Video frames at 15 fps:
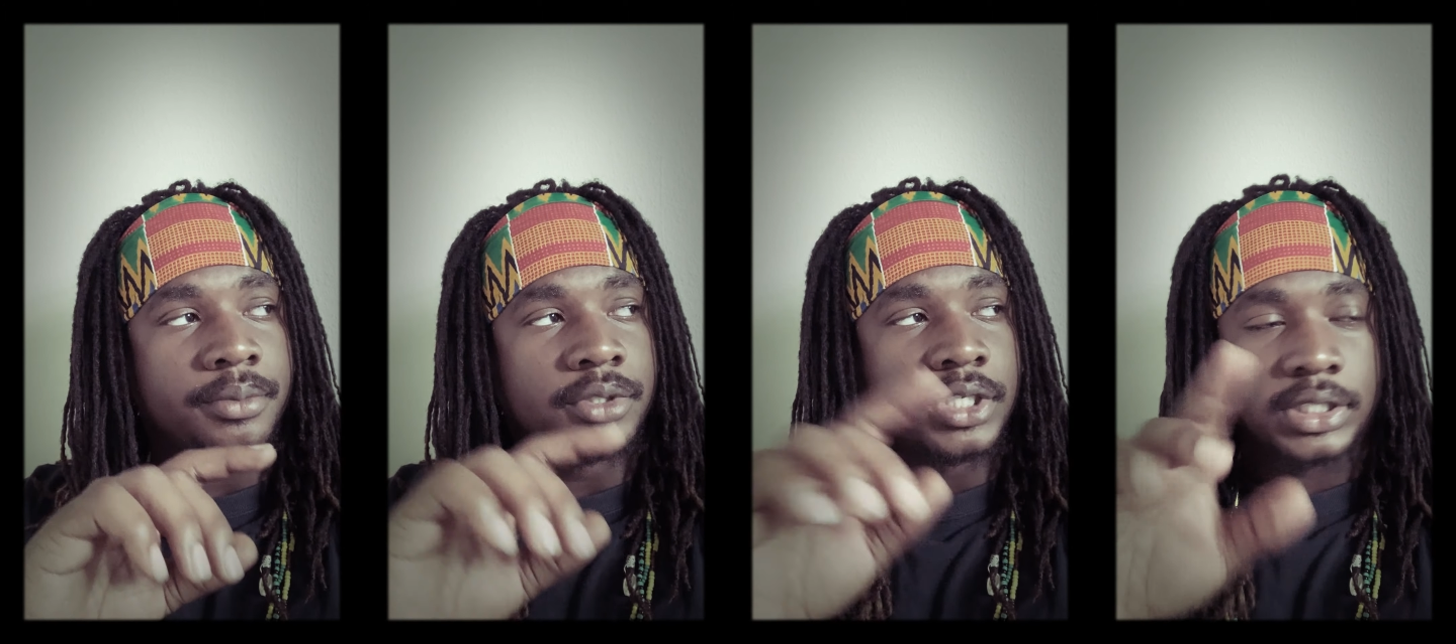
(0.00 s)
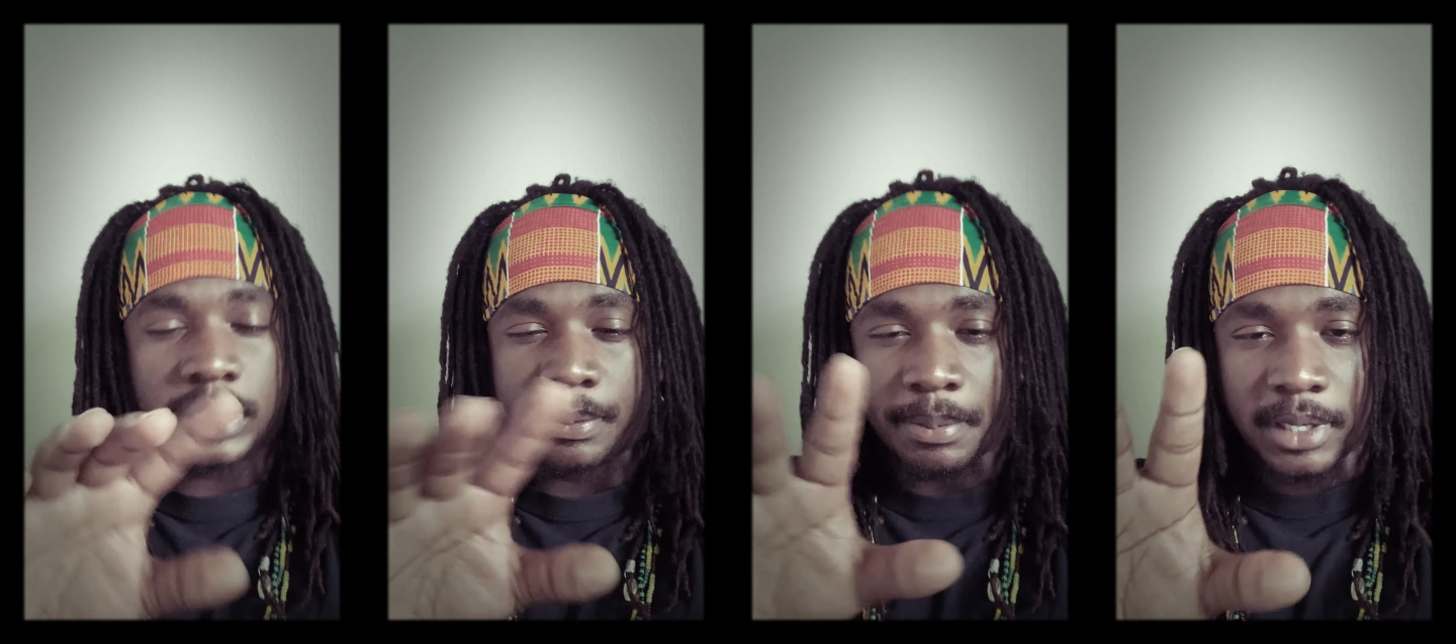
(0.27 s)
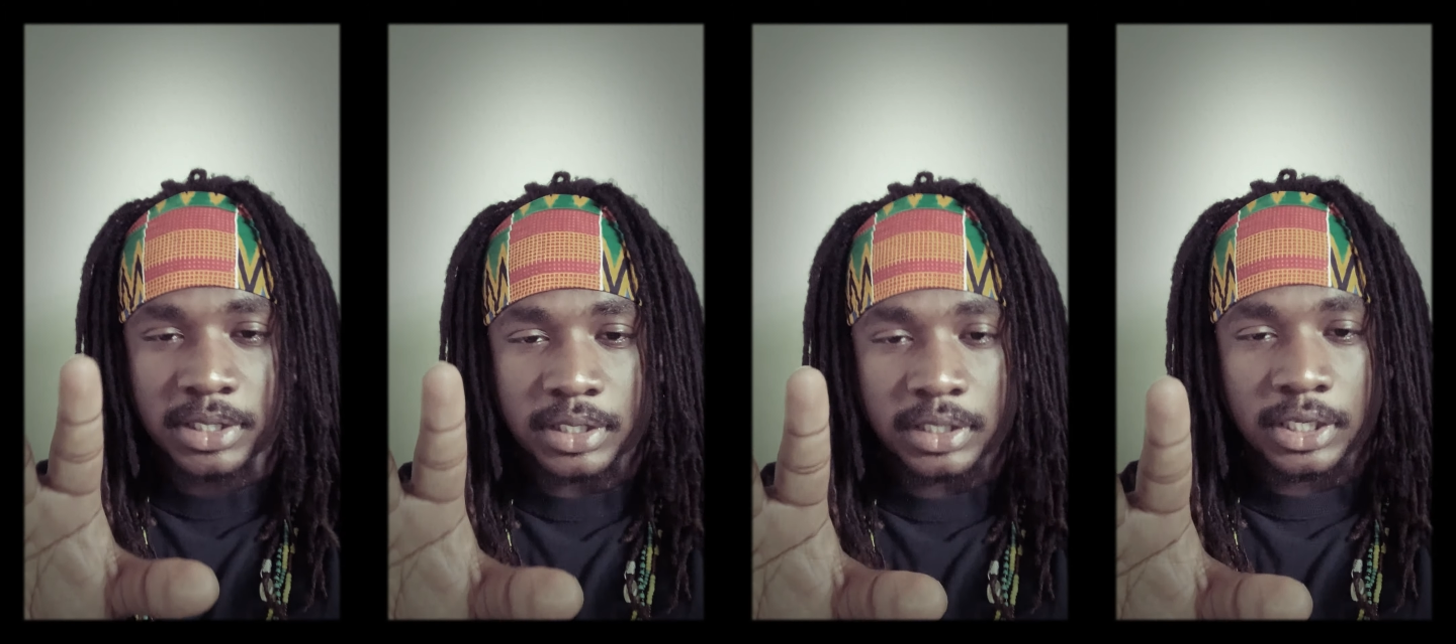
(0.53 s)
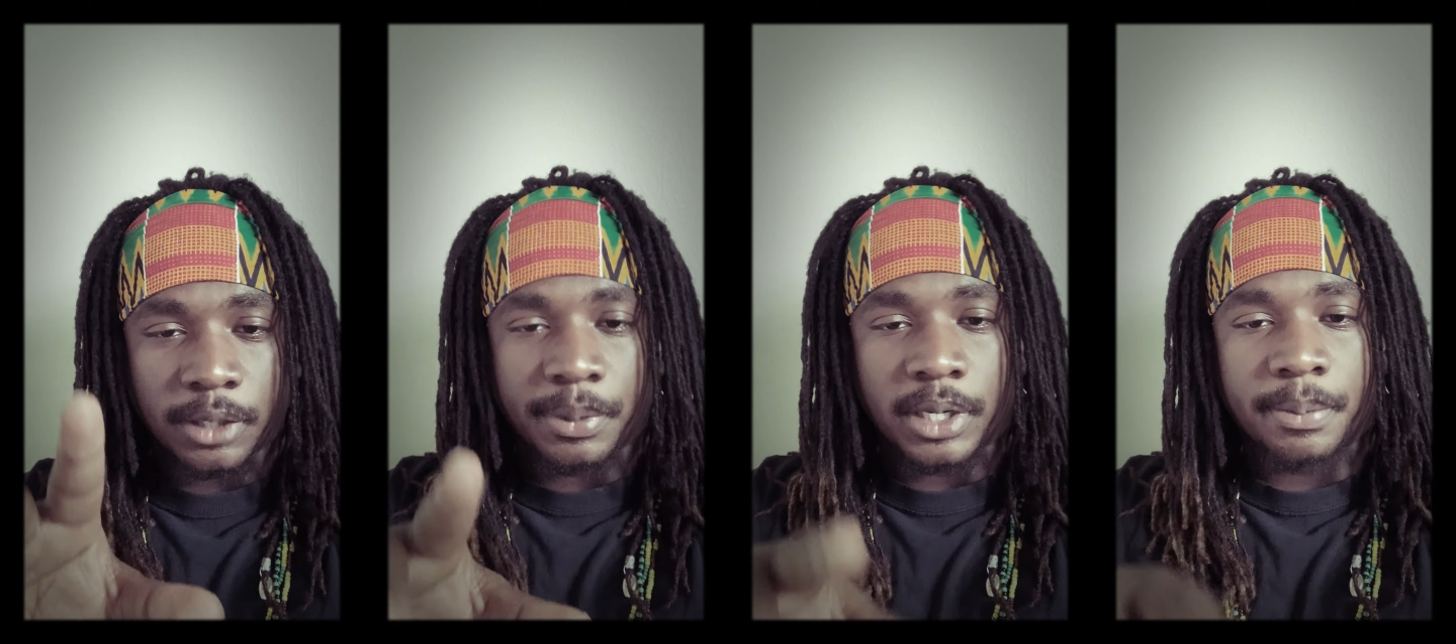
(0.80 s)
Just to mention a
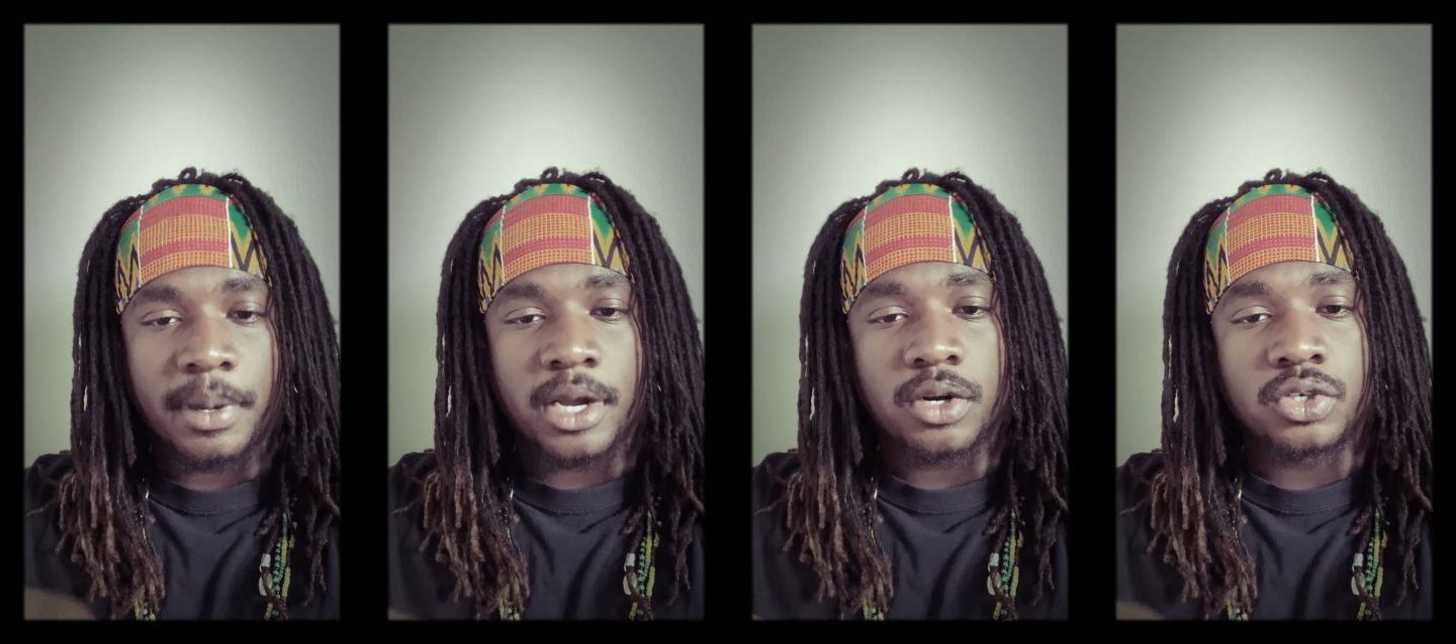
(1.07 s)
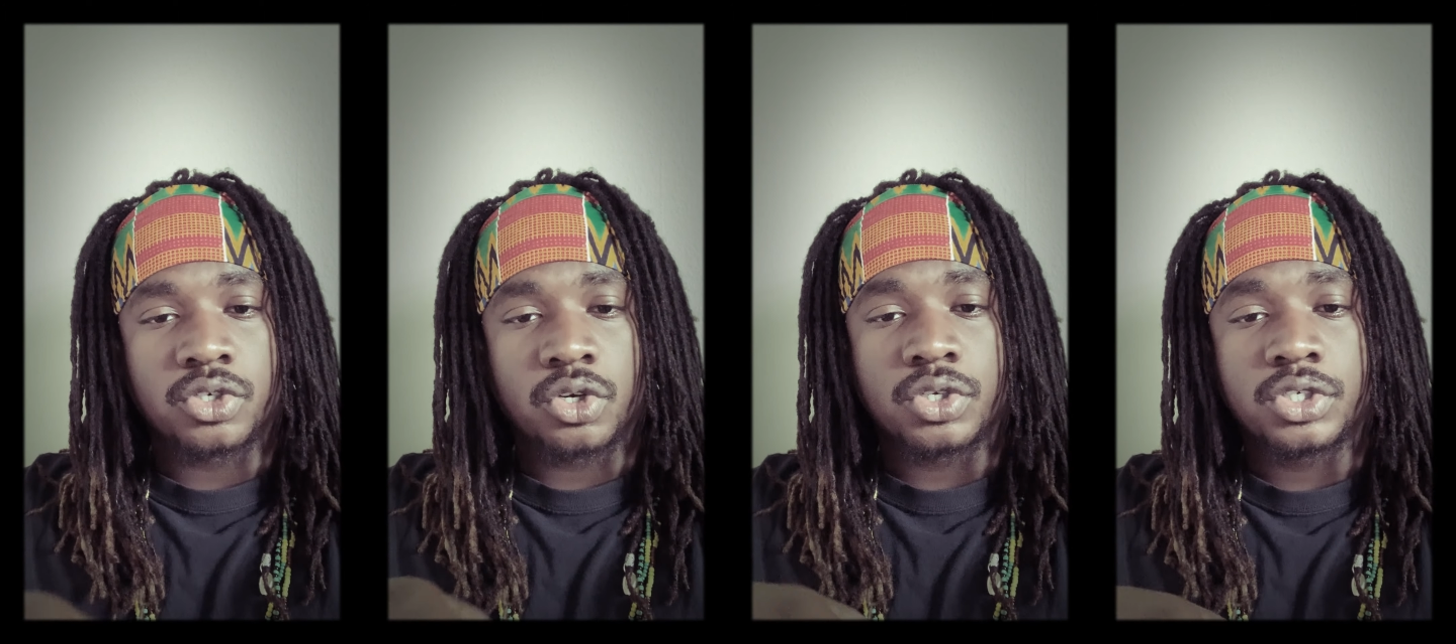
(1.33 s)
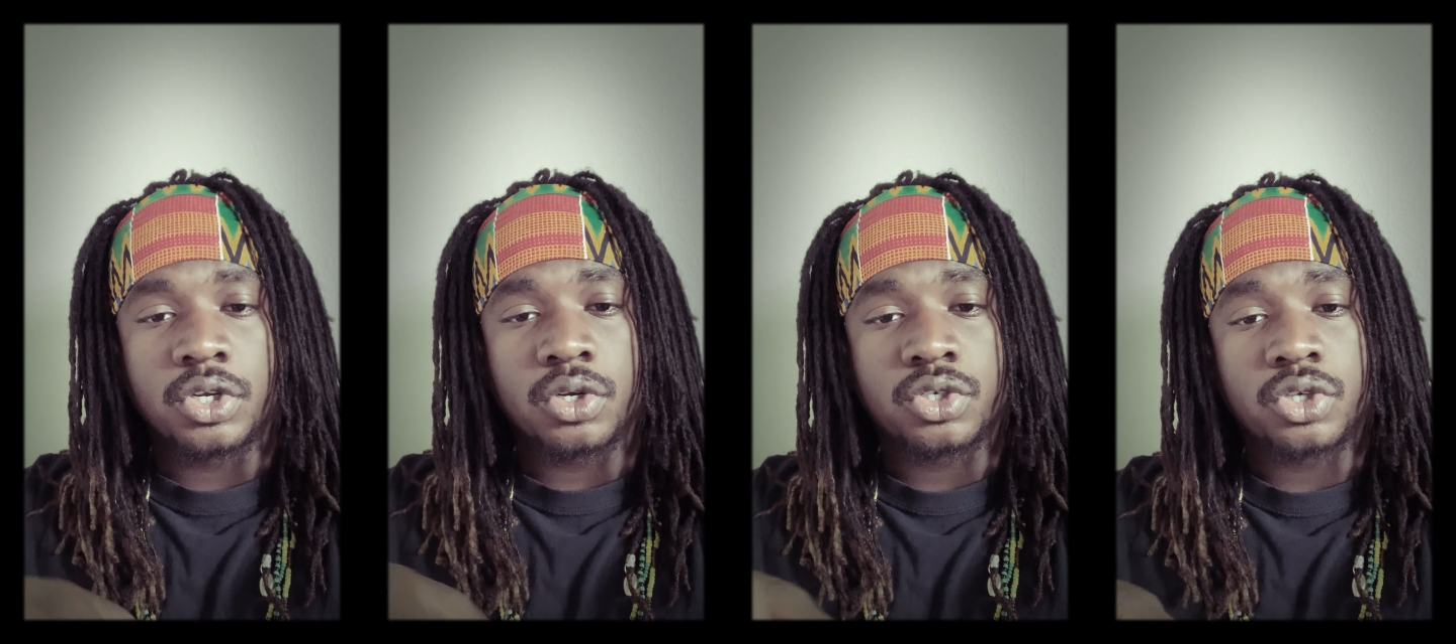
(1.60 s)
little bit about Ochosi.